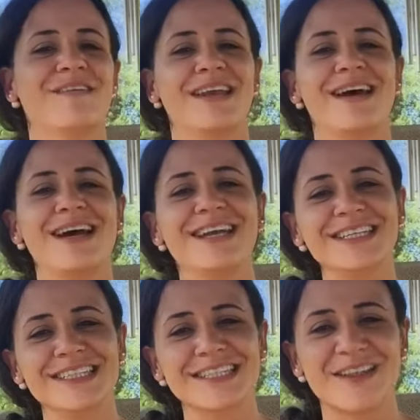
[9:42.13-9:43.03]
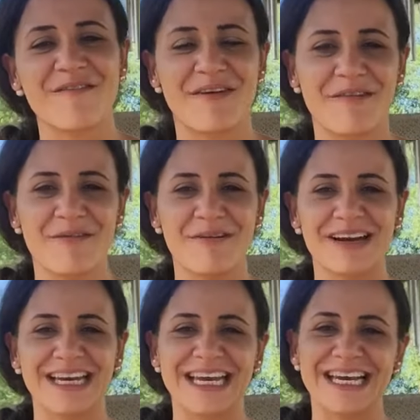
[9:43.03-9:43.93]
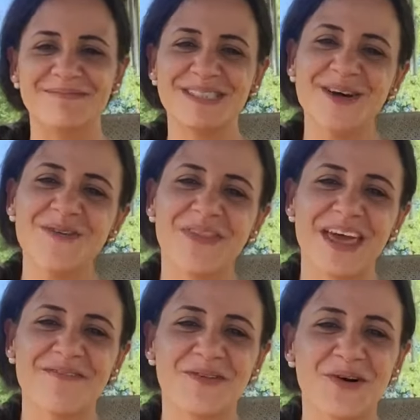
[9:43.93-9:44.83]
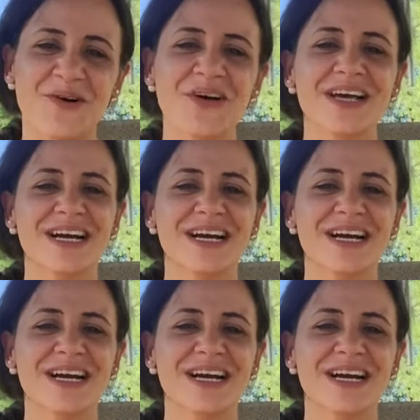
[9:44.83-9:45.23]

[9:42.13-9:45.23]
And I just love everyone, and I'm so thankful